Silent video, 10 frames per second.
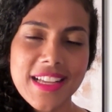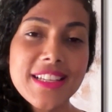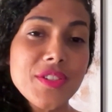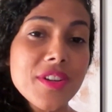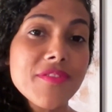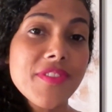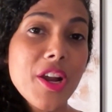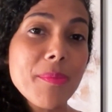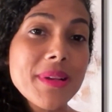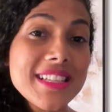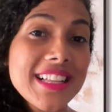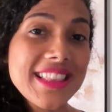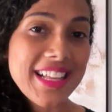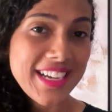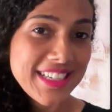Is your environment
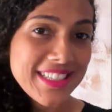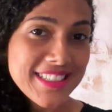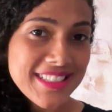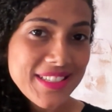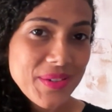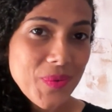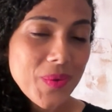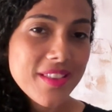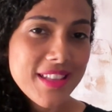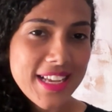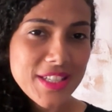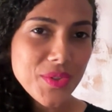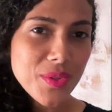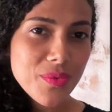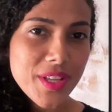aligned with the
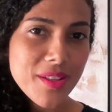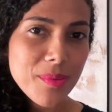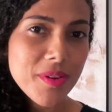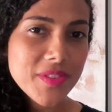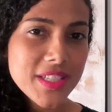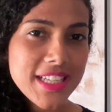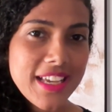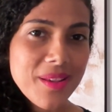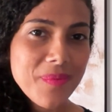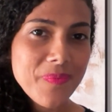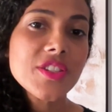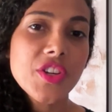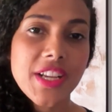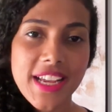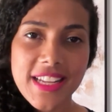natural rhythm of the day?
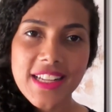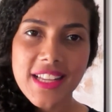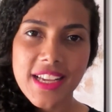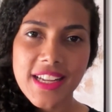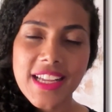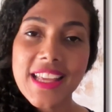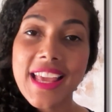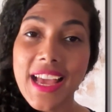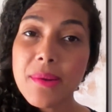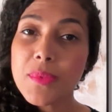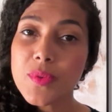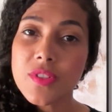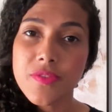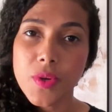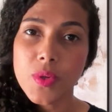Circadian lighting can
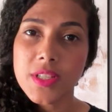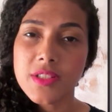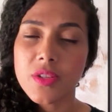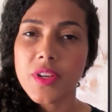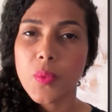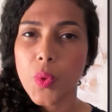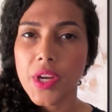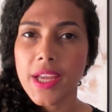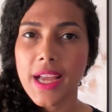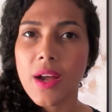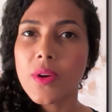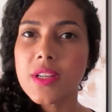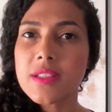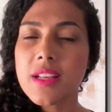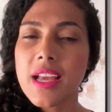boost focus during working
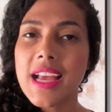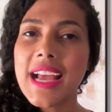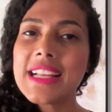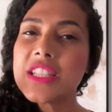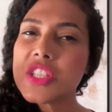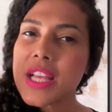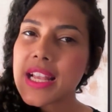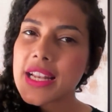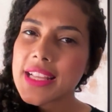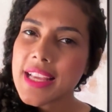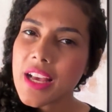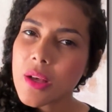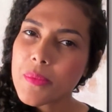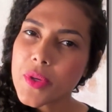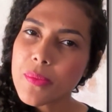hours and gently
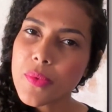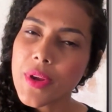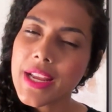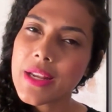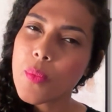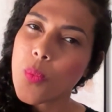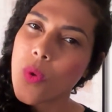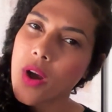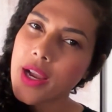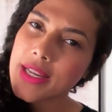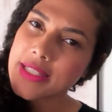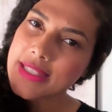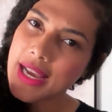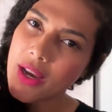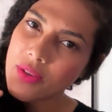help your brain wind
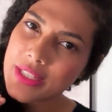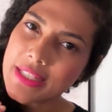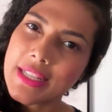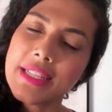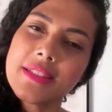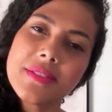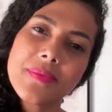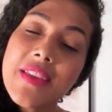down at night.